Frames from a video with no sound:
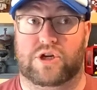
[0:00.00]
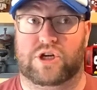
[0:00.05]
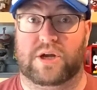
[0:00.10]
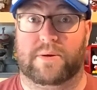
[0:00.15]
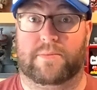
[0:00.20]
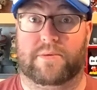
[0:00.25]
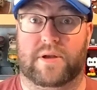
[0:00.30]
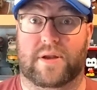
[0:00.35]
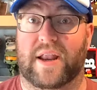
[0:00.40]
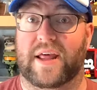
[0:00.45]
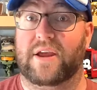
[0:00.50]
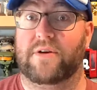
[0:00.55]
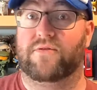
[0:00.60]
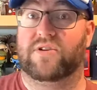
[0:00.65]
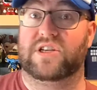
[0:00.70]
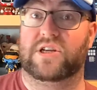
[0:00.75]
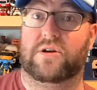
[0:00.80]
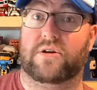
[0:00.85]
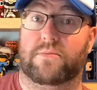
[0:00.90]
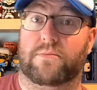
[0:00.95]
shipped
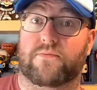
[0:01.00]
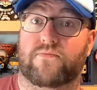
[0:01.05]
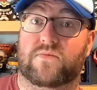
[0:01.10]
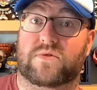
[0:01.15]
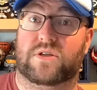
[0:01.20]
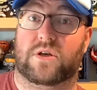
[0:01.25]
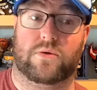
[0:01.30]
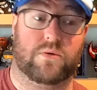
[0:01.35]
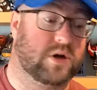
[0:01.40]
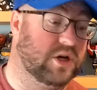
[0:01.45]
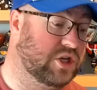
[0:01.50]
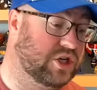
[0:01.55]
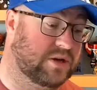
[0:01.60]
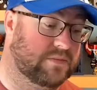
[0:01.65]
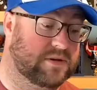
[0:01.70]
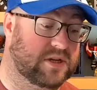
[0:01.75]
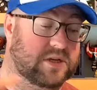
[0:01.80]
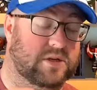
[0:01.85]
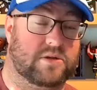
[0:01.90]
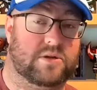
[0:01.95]
later in time. So I
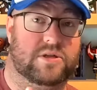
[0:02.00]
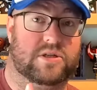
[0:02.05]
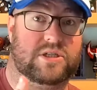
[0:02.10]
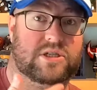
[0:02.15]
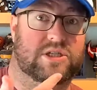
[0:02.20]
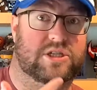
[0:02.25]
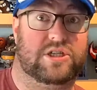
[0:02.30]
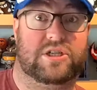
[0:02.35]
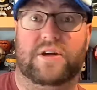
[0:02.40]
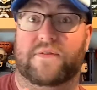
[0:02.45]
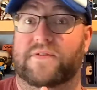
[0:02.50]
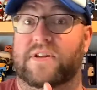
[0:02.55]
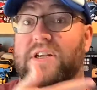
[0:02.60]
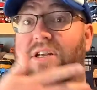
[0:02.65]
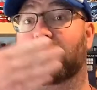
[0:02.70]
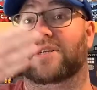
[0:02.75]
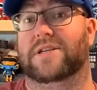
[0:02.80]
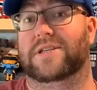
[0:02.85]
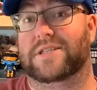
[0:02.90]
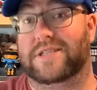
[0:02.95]
shifted
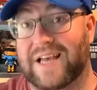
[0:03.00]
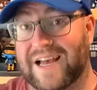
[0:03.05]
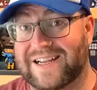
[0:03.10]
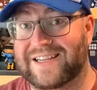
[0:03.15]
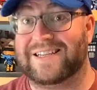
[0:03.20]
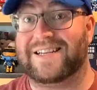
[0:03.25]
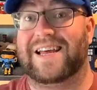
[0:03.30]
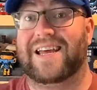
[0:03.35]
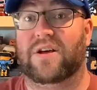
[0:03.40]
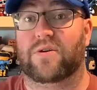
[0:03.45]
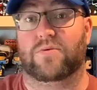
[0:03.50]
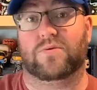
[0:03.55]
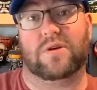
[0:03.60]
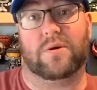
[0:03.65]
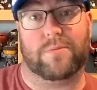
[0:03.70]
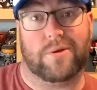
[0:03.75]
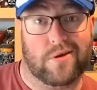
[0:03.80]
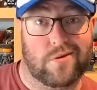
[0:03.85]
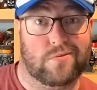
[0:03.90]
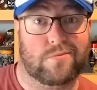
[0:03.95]
it to Saturday. I was
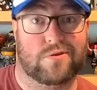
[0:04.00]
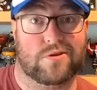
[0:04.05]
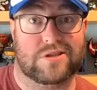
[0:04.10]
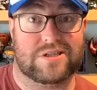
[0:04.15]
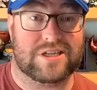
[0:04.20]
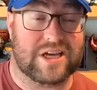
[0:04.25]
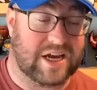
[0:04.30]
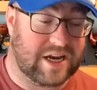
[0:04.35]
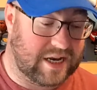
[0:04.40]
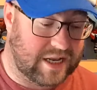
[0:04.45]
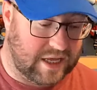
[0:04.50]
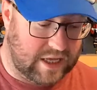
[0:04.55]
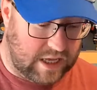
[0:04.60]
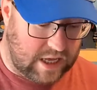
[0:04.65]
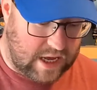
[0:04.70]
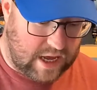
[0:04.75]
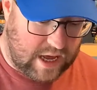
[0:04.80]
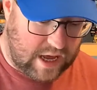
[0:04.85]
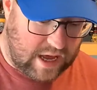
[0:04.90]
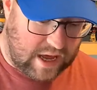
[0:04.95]
coming home on
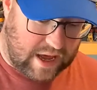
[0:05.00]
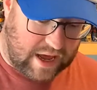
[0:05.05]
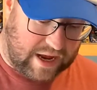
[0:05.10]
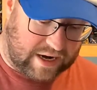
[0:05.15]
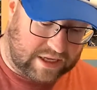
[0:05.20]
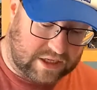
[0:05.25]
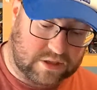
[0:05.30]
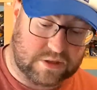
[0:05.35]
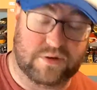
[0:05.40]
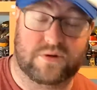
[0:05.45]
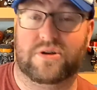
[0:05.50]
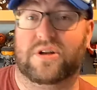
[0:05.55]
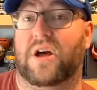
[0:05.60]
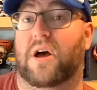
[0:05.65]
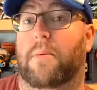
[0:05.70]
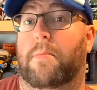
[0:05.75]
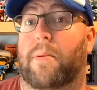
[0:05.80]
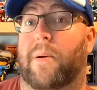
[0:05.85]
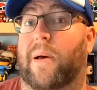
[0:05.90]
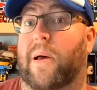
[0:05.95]
Saturday, and it turned
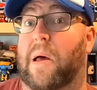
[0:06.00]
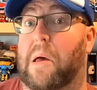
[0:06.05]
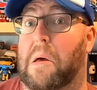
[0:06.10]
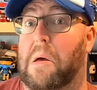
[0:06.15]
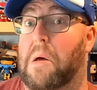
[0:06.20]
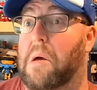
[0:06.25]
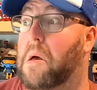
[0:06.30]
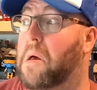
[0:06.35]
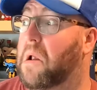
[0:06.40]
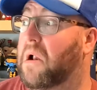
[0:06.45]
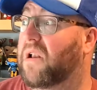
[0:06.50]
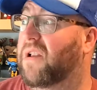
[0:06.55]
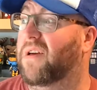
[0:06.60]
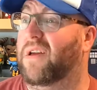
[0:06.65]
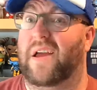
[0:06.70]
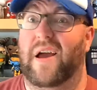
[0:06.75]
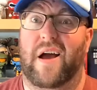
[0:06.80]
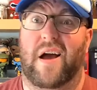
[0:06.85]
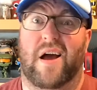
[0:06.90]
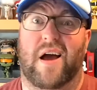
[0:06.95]
up at
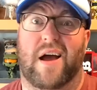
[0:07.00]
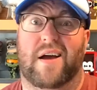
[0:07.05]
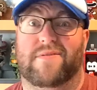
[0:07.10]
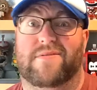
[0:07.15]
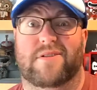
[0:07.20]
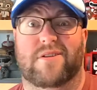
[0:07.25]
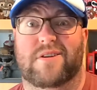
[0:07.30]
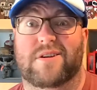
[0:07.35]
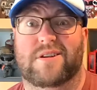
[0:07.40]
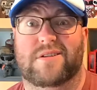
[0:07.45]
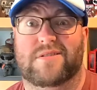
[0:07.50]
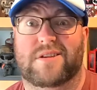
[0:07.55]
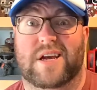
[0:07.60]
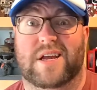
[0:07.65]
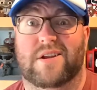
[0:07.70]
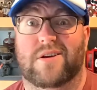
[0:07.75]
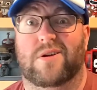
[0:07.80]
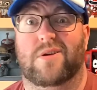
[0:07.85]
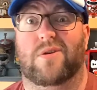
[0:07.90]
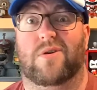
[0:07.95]
like 9:30,
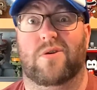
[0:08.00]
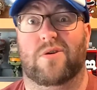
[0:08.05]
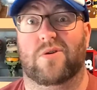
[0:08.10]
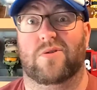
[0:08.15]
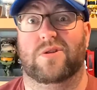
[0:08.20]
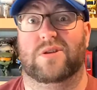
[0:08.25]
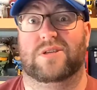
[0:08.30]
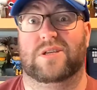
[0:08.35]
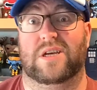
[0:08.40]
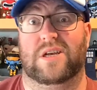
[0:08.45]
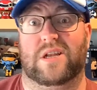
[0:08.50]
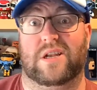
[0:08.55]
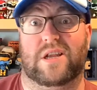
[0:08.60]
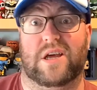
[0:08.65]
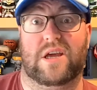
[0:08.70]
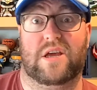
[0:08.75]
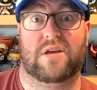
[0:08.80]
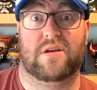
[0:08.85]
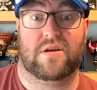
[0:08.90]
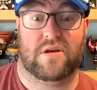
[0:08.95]
10 o'clock on the
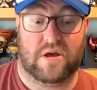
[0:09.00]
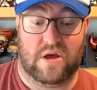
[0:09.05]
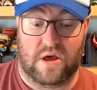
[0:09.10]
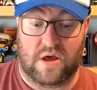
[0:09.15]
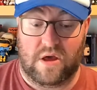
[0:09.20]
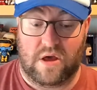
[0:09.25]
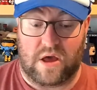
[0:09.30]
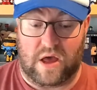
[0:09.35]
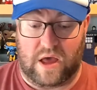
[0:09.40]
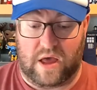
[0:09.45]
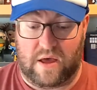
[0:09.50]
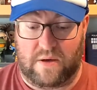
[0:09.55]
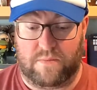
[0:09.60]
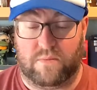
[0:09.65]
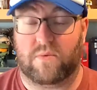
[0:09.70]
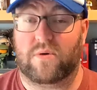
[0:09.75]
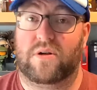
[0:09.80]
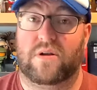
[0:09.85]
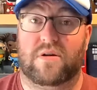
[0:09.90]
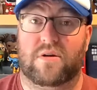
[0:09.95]
Saturday,
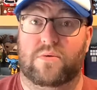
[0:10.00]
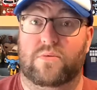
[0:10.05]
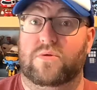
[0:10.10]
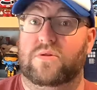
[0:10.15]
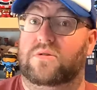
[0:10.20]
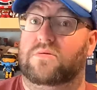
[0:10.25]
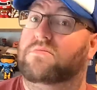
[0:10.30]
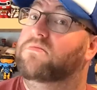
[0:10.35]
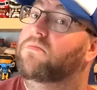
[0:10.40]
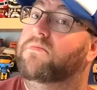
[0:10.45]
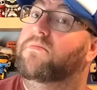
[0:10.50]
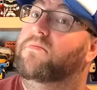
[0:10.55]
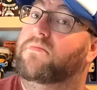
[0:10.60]
while I was